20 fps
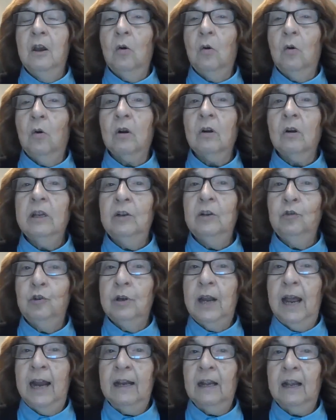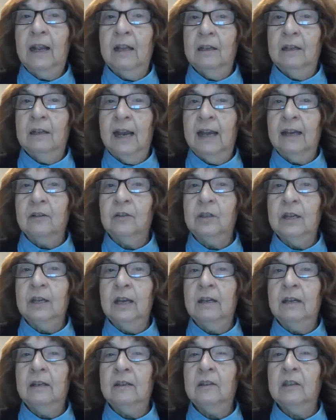or in genetic
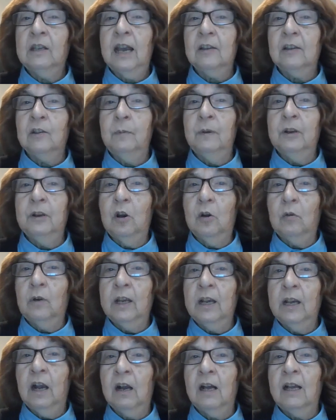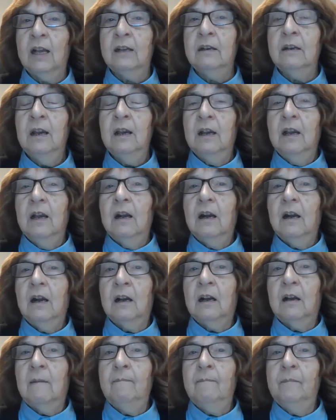ataxia, as has been going on
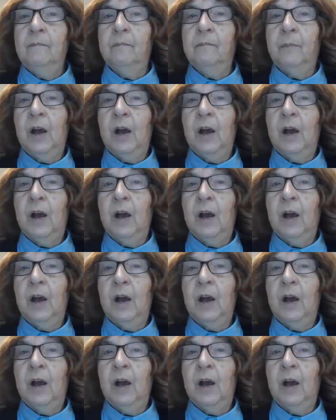um,